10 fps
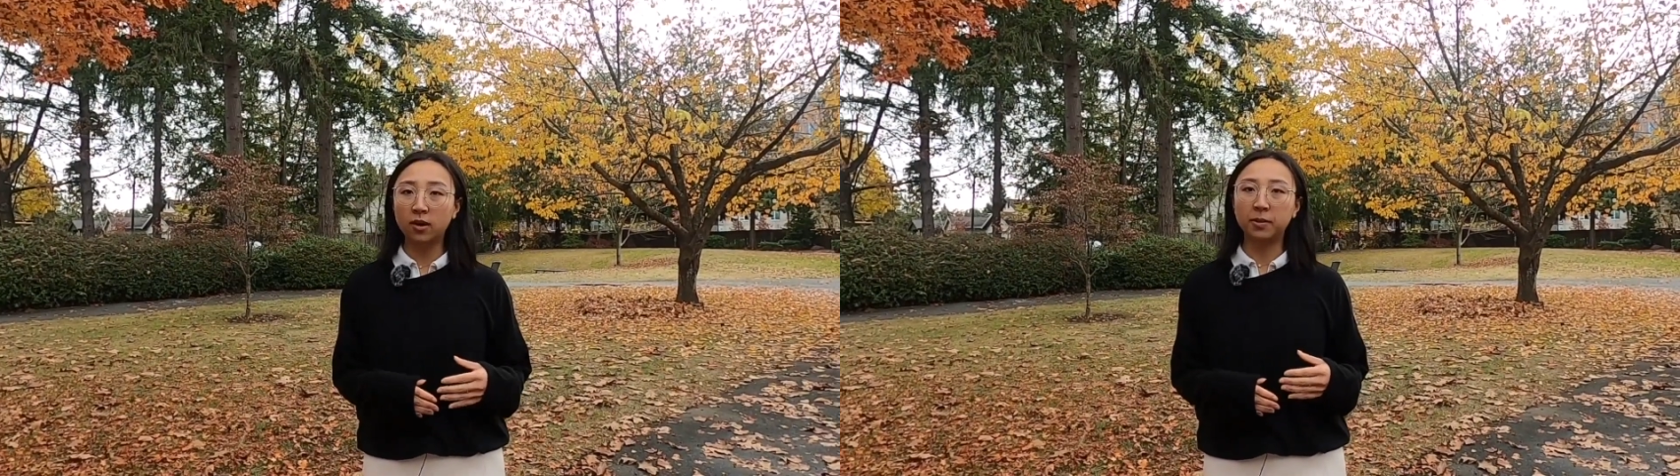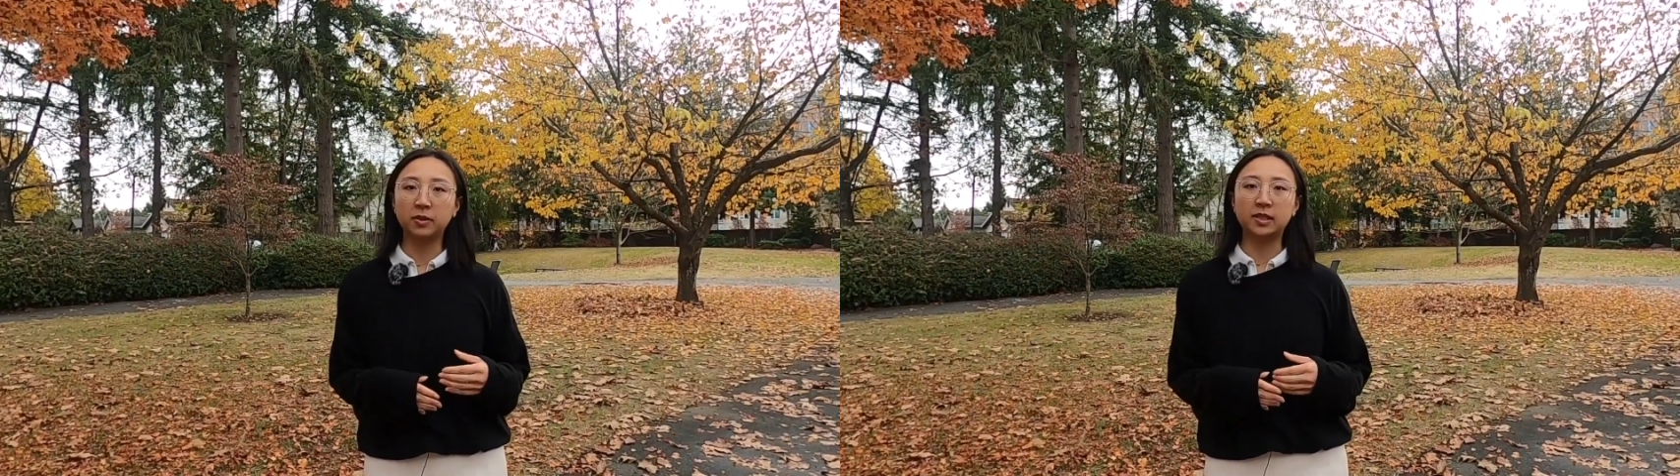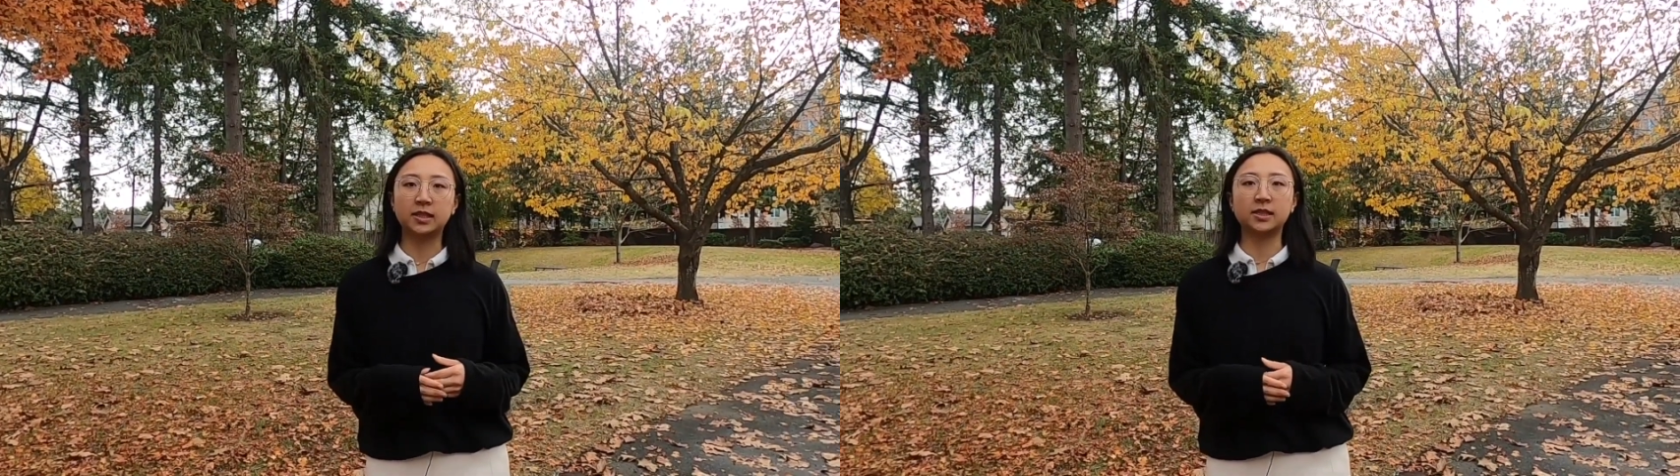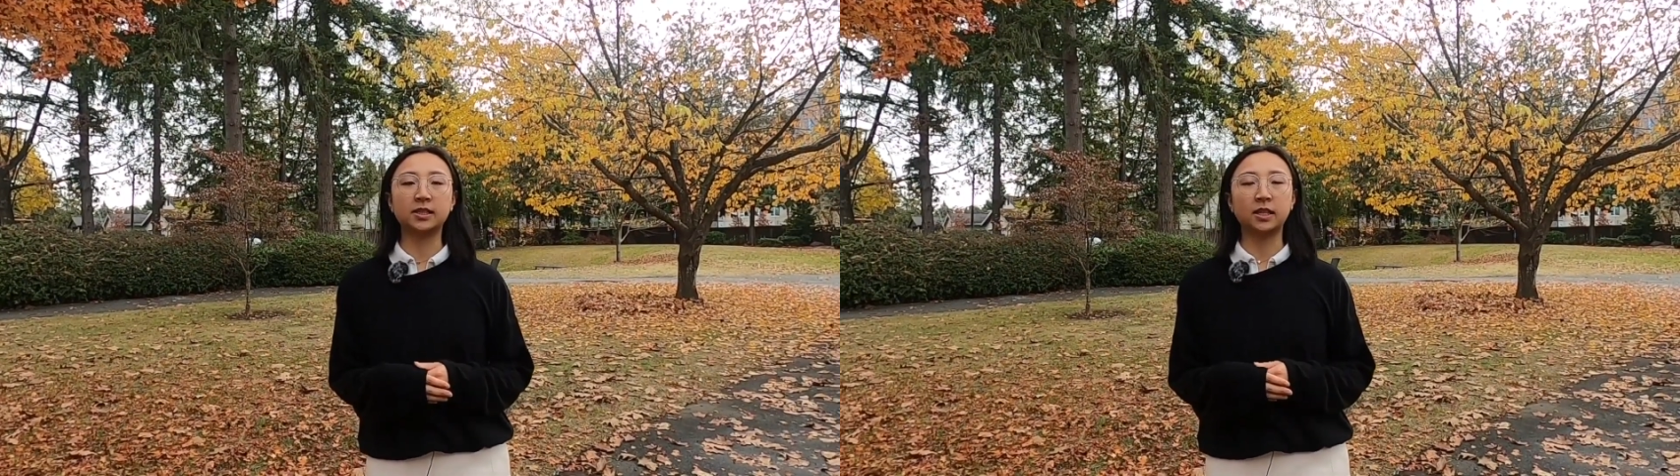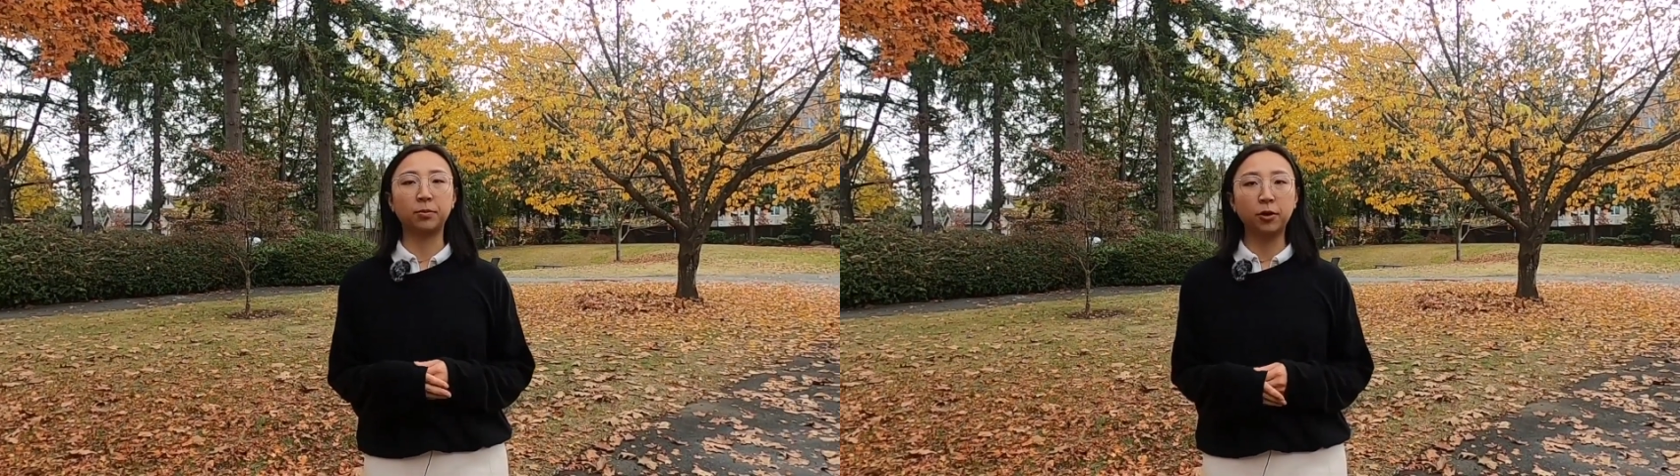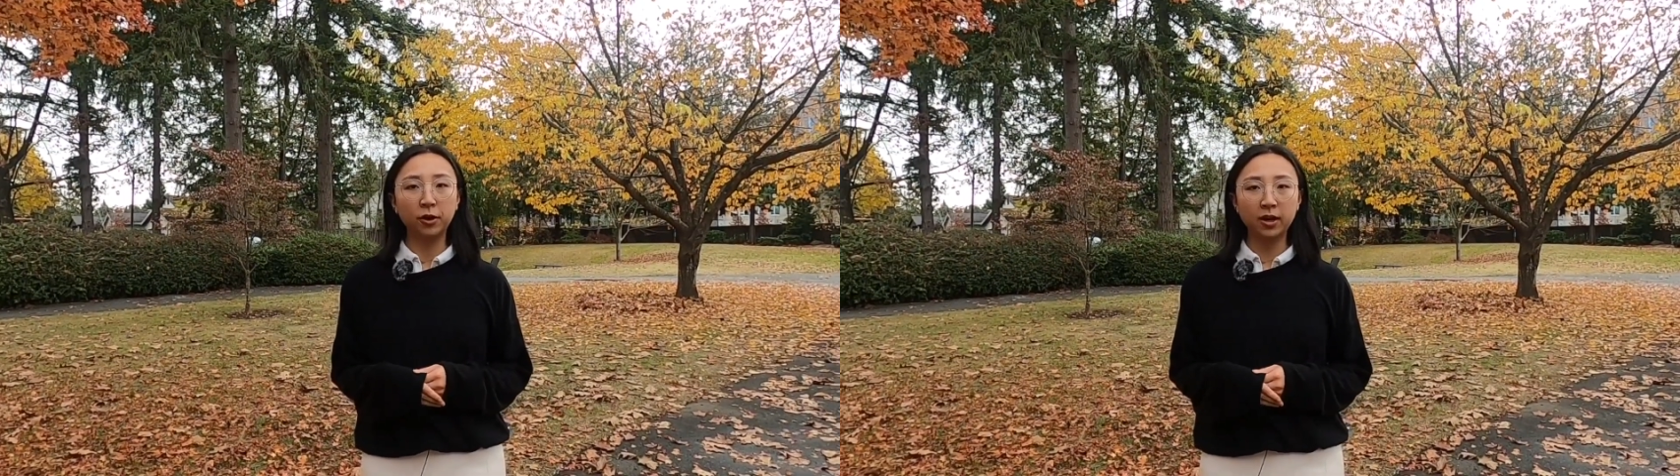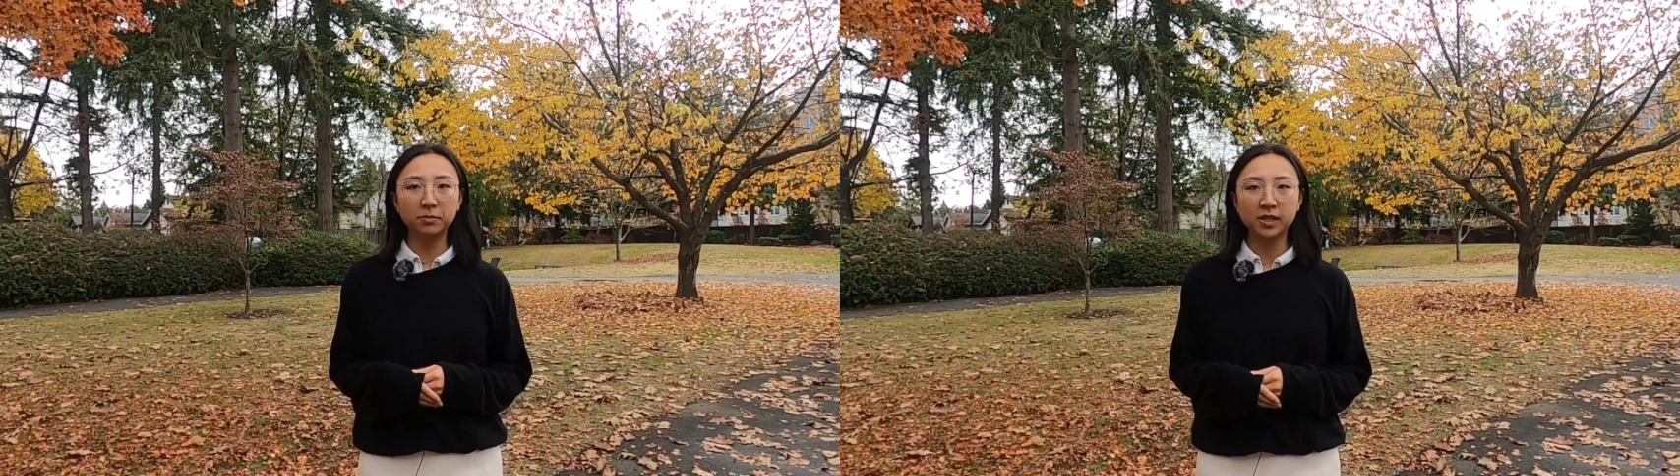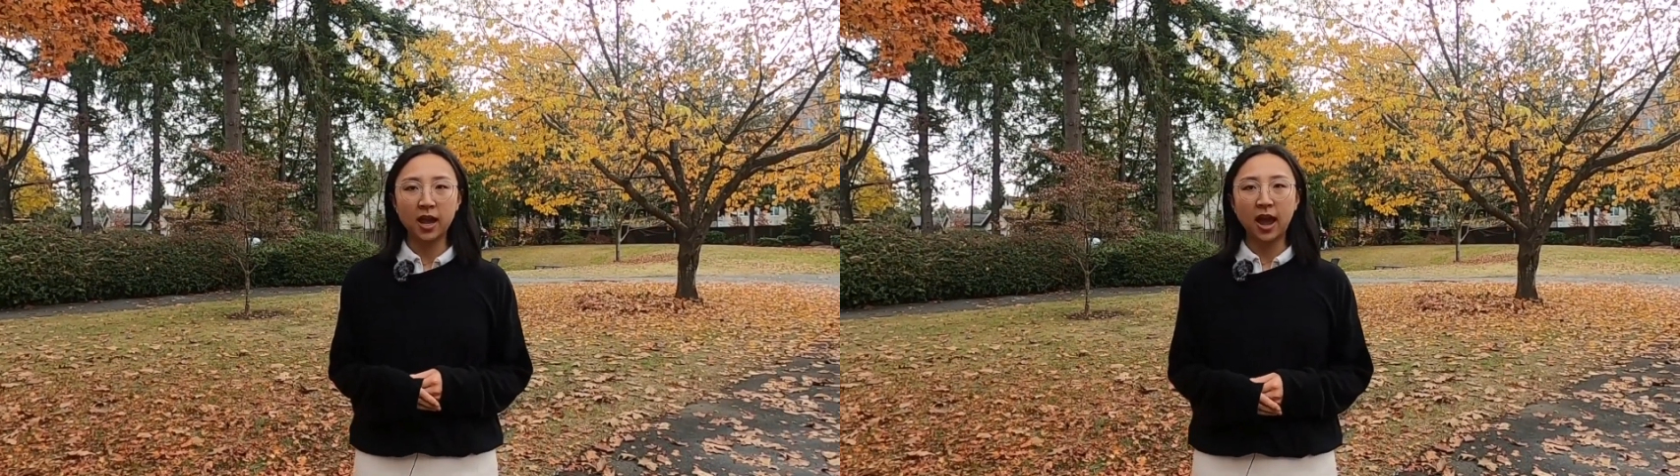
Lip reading: about these existing programs